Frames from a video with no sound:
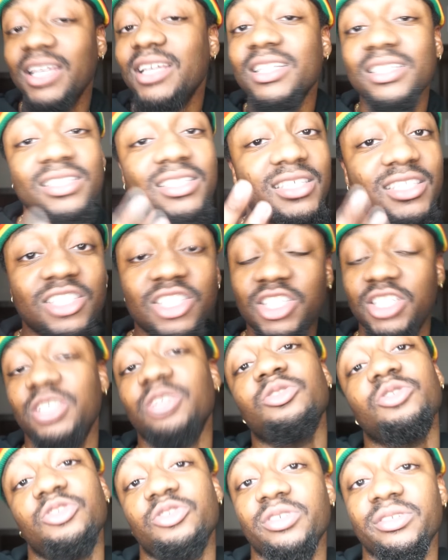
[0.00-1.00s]
his
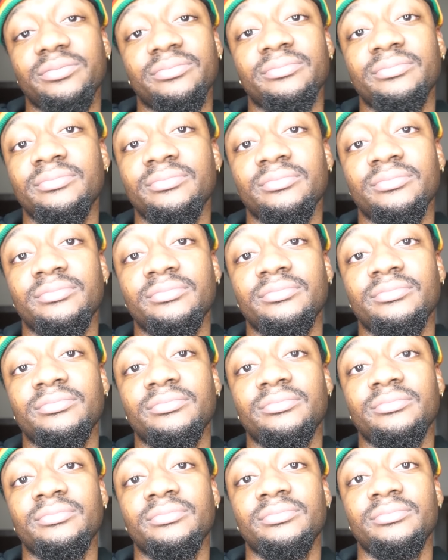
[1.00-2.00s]
children.
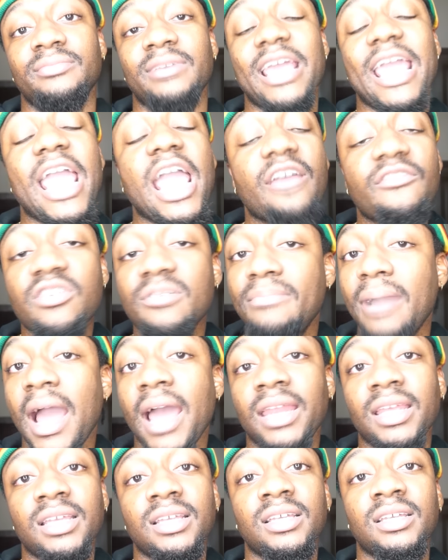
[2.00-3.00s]

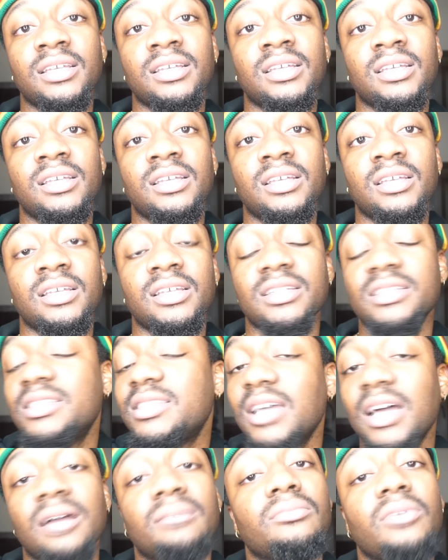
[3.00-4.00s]
Everybody is
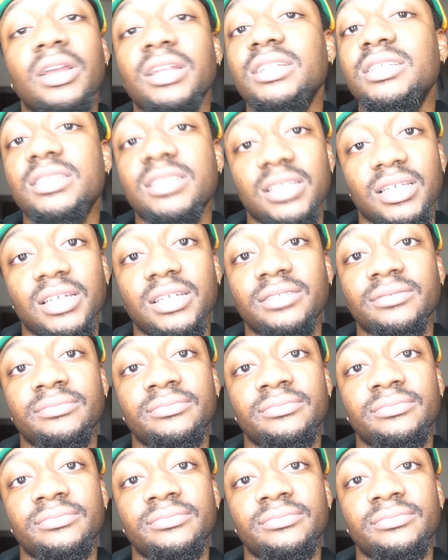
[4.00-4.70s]
Tom Brady's son.